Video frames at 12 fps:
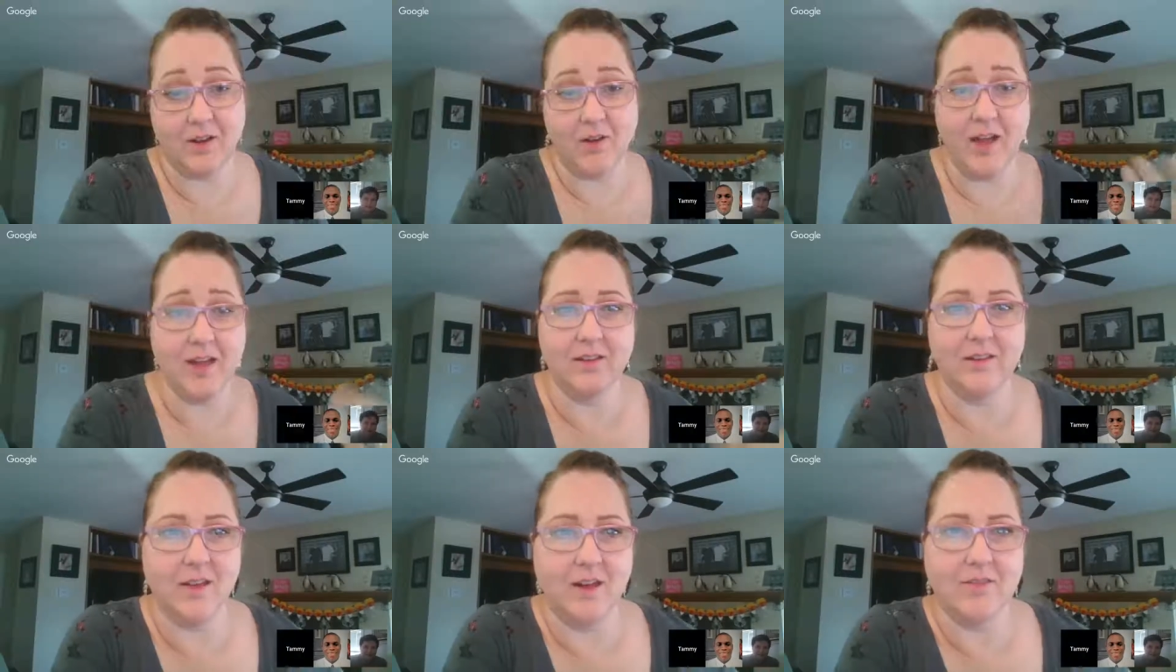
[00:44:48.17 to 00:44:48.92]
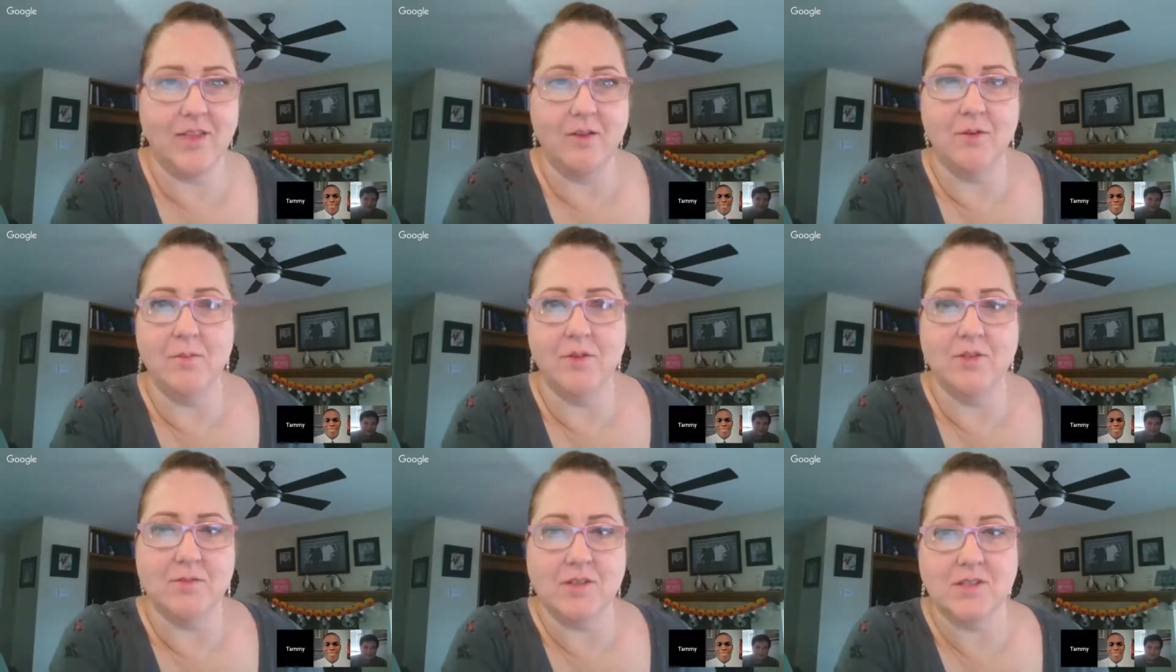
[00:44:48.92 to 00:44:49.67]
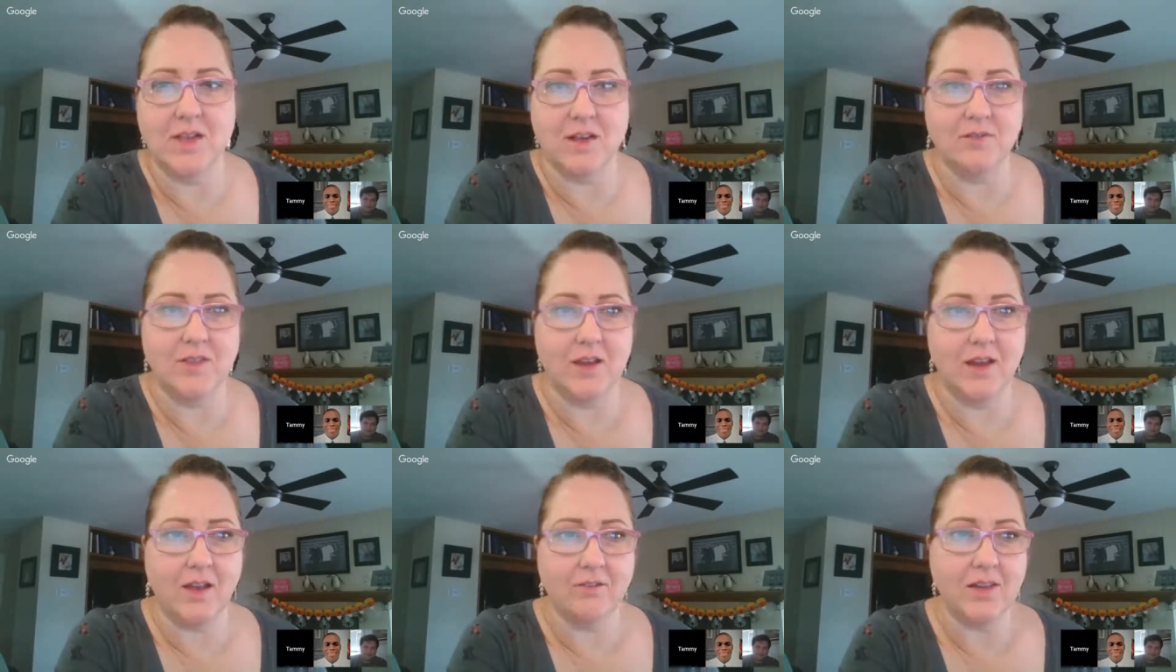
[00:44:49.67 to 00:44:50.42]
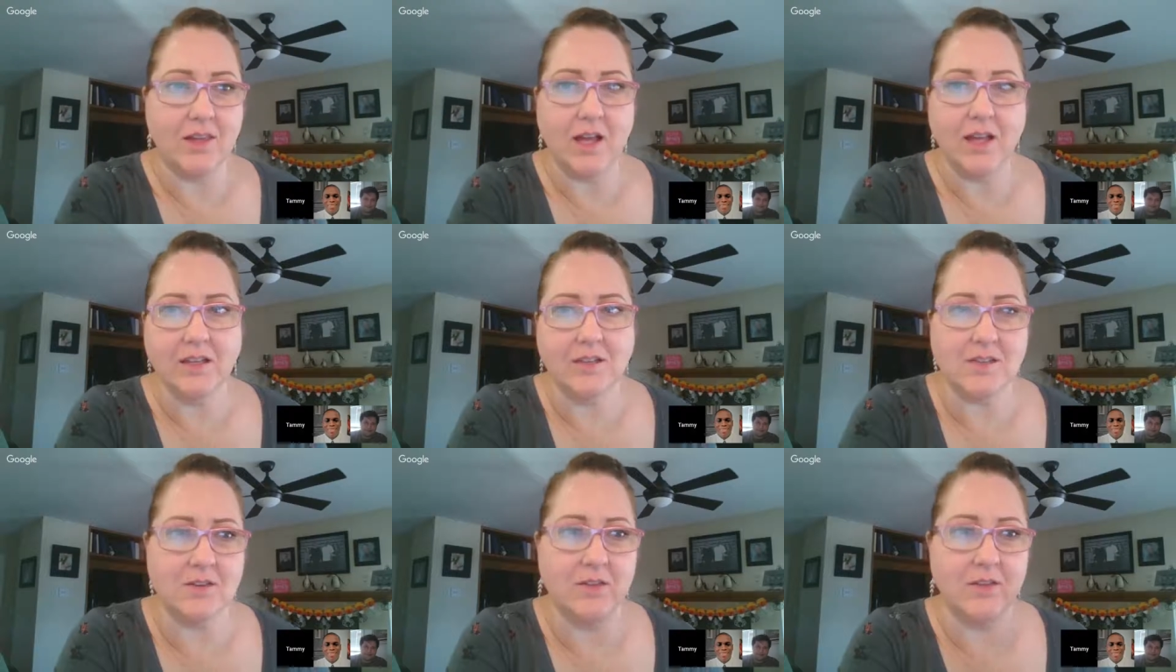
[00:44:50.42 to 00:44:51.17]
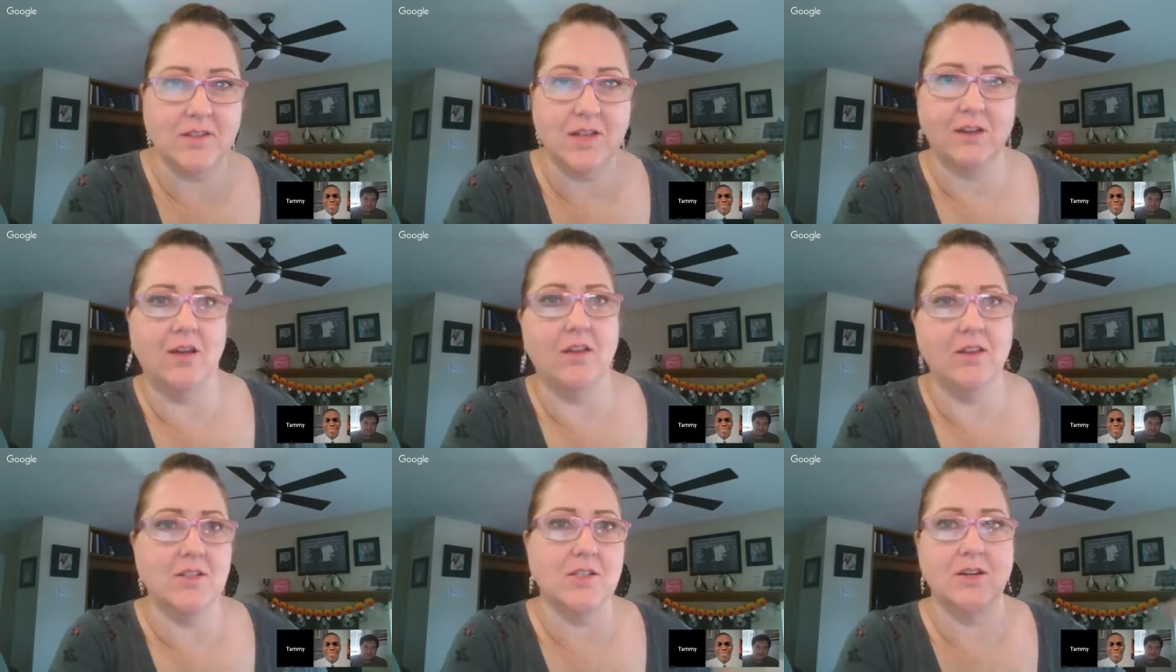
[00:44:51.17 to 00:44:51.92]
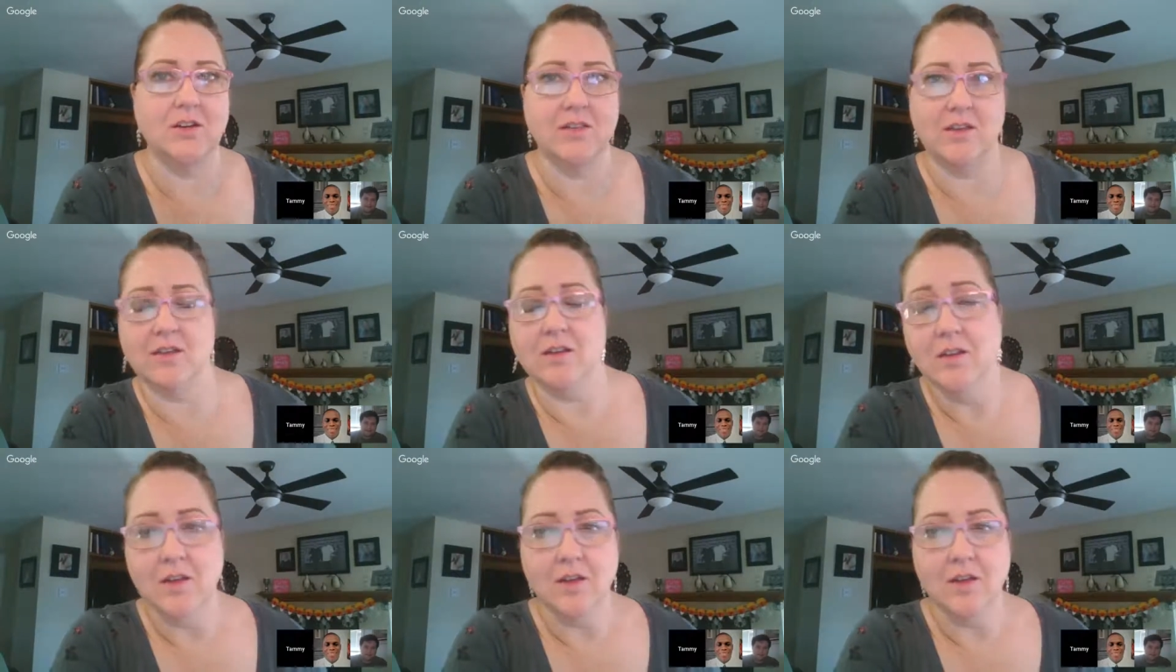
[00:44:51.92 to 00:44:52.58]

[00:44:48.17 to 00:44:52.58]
know, I hadn't thought of that, what Benjamin said. If they have clients that are in the technology or in the,